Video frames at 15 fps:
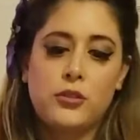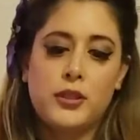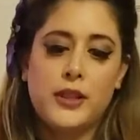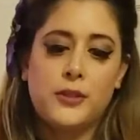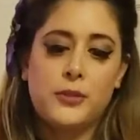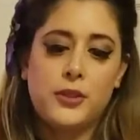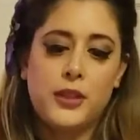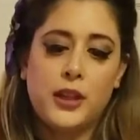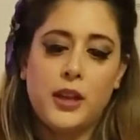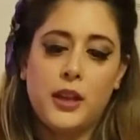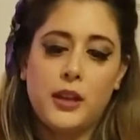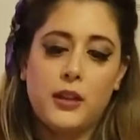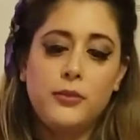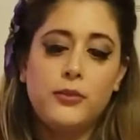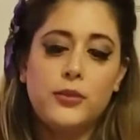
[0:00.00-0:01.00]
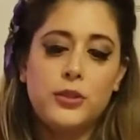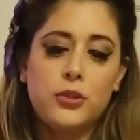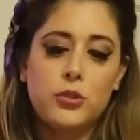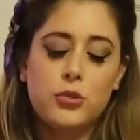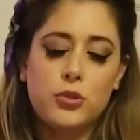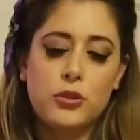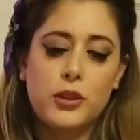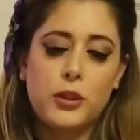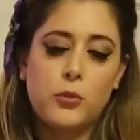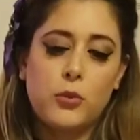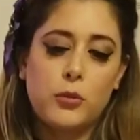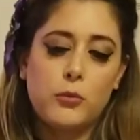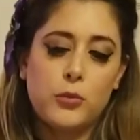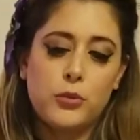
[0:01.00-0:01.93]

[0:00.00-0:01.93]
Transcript: 1.5 ounces is usually what